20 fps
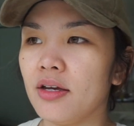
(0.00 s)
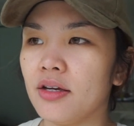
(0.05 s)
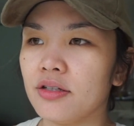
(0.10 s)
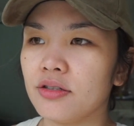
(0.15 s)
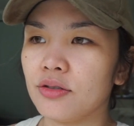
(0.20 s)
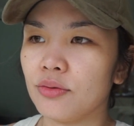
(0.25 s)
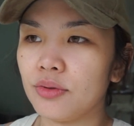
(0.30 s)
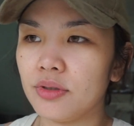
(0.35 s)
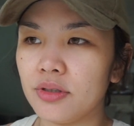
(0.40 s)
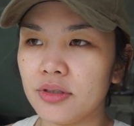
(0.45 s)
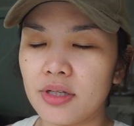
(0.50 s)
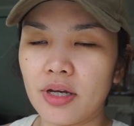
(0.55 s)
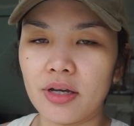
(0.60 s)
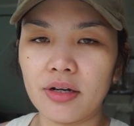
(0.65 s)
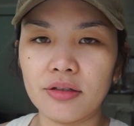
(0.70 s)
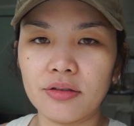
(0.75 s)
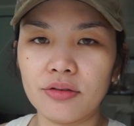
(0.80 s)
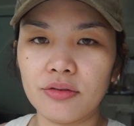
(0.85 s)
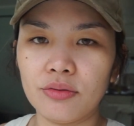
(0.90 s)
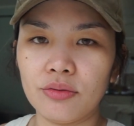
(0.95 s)
so we
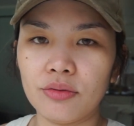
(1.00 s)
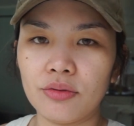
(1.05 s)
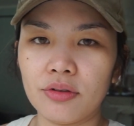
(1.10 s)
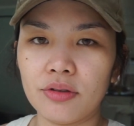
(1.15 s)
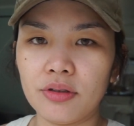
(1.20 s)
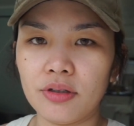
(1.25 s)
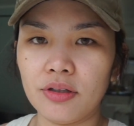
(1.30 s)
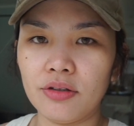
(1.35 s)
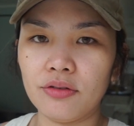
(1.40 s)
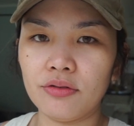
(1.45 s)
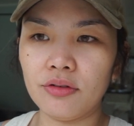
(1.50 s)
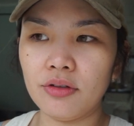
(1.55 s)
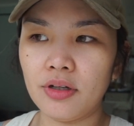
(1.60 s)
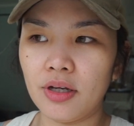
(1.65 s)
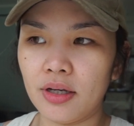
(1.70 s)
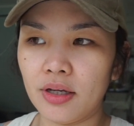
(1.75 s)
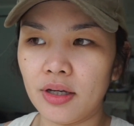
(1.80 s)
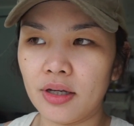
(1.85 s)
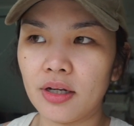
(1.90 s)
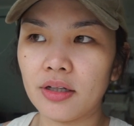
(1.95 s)
decided to continue
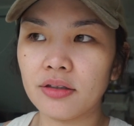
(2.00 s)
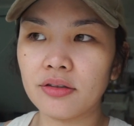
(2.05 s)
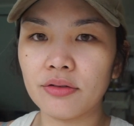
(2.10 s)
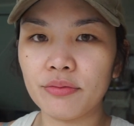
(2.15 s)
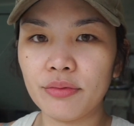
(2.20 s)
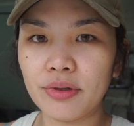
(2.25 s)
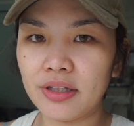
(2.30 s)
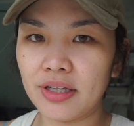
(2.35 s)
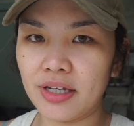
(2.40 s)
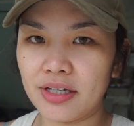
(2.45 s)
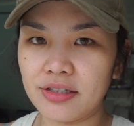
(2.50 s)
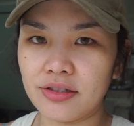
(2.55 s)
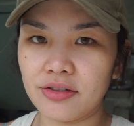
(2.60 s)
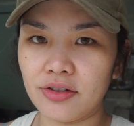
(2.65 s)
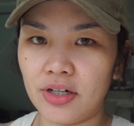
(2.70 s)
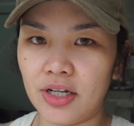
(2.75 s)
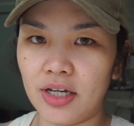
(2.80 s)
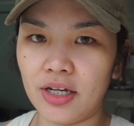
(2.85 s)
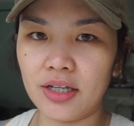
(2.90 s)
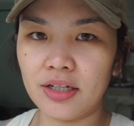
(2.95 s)
today and a little bit
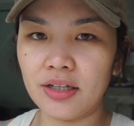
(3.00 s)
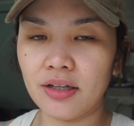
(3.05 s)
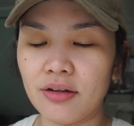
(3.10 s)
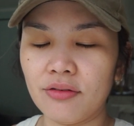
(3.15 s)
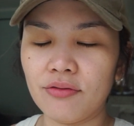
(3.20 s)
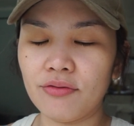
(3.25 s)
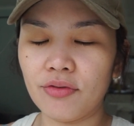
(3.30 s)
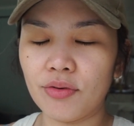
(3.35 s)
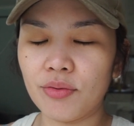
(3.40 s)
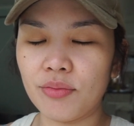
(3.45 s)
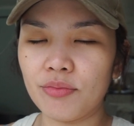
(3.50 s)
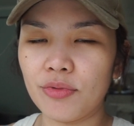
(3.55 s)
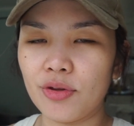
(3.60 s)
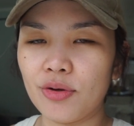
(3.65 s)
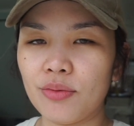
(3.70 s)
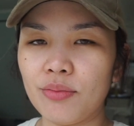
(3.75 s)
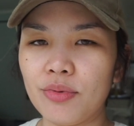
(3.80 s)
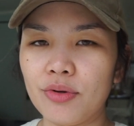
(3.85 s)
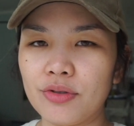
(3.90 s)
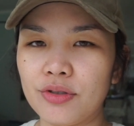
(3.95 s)
yesterday. I didn't film
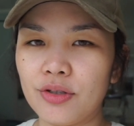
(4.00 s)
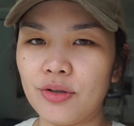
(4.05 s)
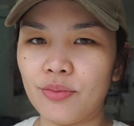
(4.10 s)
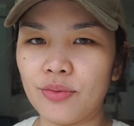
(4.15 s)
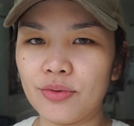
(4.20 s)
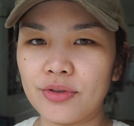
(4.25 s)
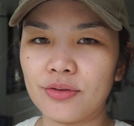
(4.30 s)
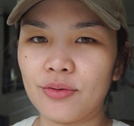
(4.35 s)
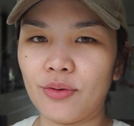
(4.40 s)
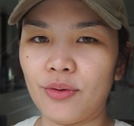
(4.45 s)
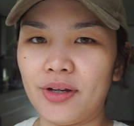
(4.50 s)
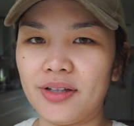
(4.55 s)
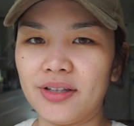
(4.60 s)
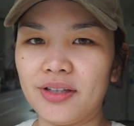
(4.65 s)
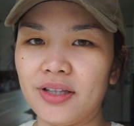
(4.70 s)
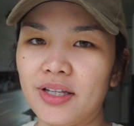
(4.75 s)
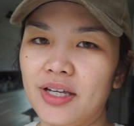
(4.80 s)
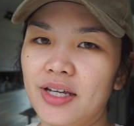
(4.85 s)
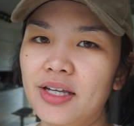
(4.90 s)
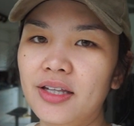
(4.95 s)
though because it was quite
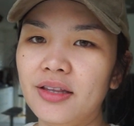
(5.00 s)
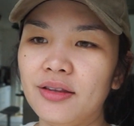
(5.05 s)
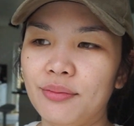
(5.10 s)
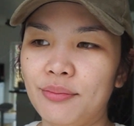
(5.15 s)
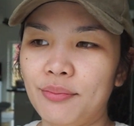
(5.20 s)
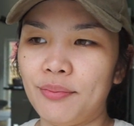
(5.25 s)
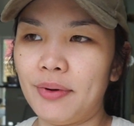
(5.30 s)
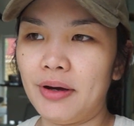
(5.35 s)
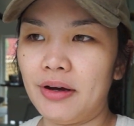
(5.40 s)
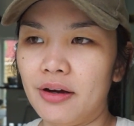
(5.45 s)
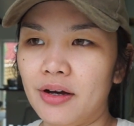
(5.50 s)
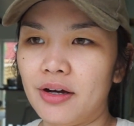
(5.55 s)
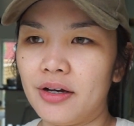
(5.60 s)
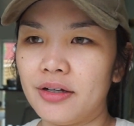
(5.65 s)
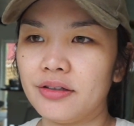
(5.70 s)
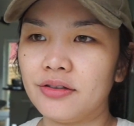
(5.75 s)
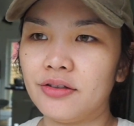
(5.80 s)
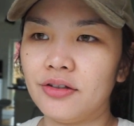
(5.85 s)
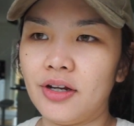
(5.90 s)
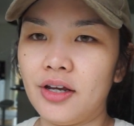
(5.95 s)
late,
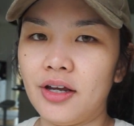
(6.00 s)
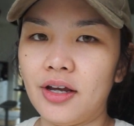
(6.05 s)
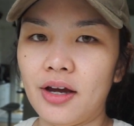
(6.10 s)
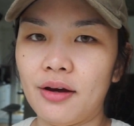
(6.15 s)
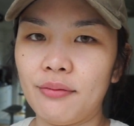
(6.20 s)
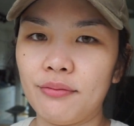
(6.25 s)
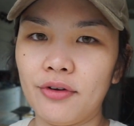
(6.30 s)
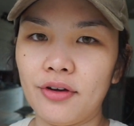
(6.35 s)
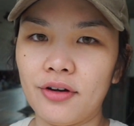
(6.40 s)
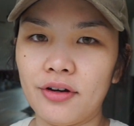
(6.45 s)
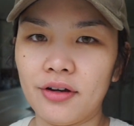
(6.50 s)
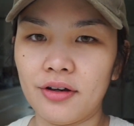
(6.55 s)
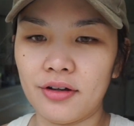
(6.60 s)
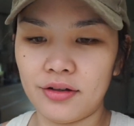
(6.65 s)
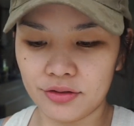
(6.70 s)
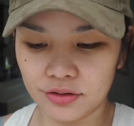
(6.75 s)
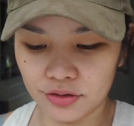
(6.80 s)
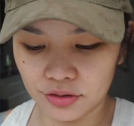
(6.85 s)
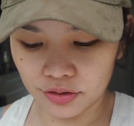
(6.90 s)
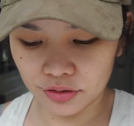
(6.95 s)
but today I'm
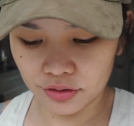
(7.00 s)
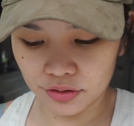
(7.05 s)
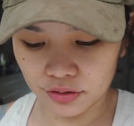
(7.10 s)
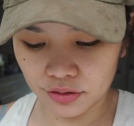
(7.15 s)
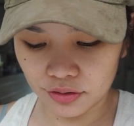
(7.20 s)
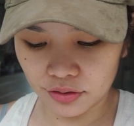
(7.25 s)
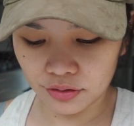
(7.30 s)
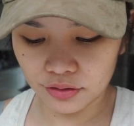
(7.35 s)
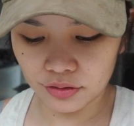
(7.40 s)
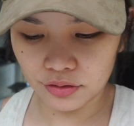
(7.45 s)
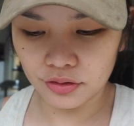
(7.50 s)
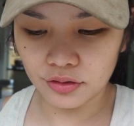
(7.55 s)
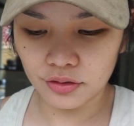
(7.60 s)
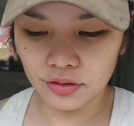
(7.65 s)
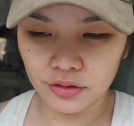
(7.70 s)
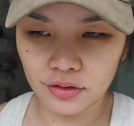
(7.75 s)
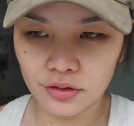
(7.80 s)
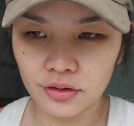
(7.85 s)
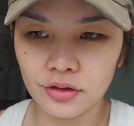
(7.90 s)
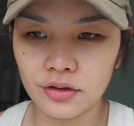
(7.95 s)
gonna just
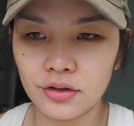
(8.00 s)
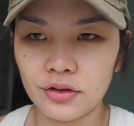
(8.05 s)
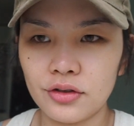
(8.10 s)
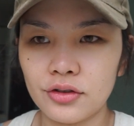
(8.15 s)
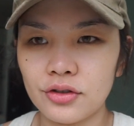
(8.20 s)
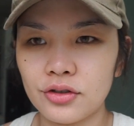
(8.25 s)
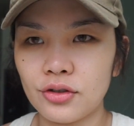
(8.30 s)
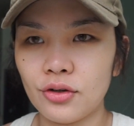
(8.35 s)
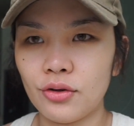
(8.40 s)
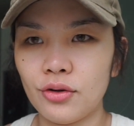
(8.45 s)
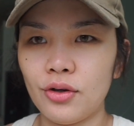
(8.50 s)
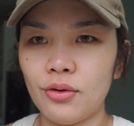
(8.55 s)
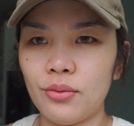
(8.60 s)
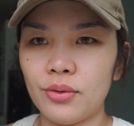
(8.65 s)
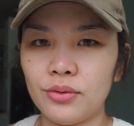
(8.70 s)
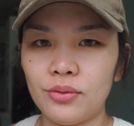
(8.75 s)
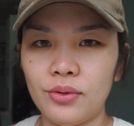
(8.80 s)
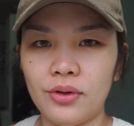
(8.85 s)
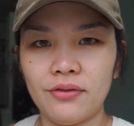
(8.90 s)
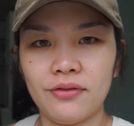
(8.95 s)
show you
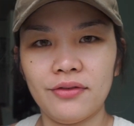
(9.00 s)
what we've